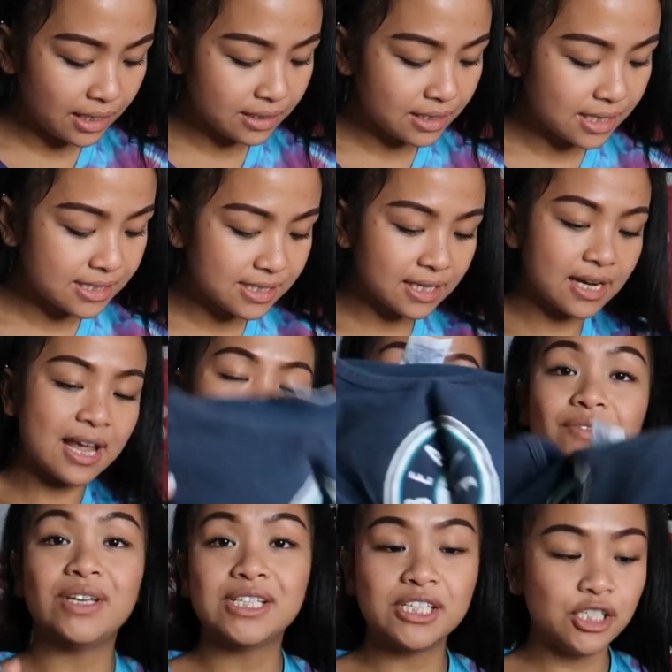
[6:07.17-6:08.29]
The next thing I
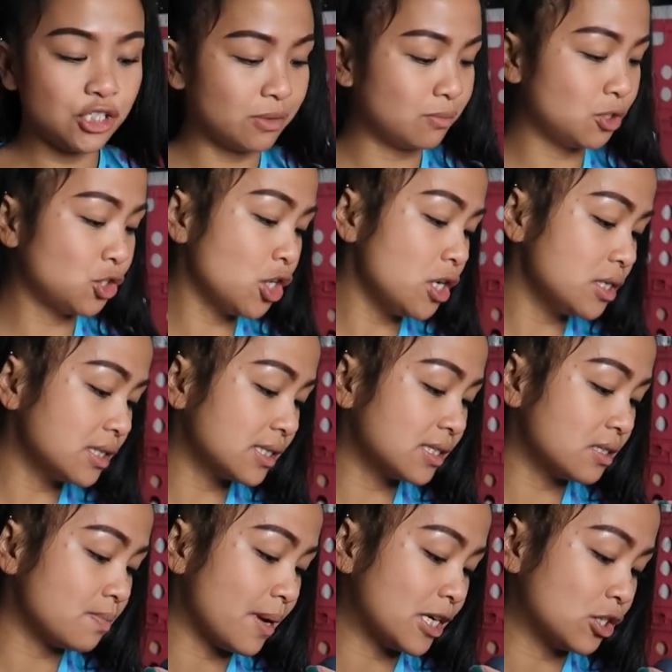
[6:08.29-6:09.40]
have is a gym shirt. This
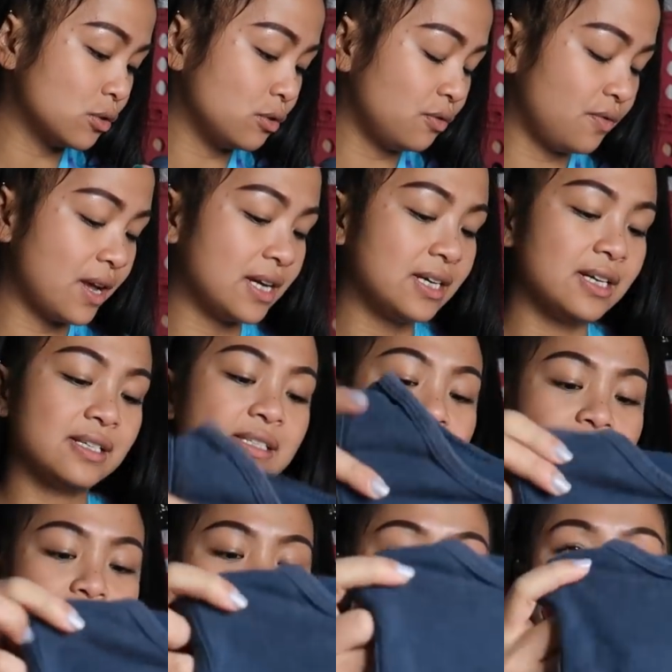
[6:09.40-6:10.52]
is by True Fan in a
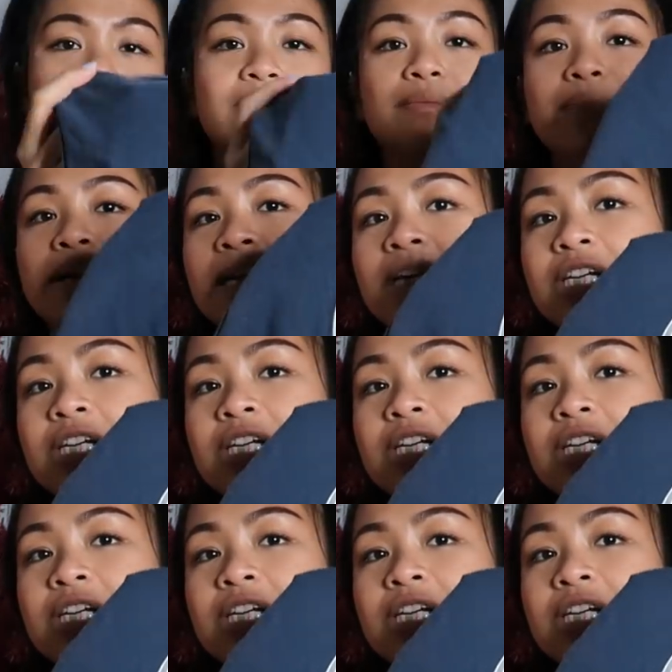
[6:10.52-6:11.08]
size medium.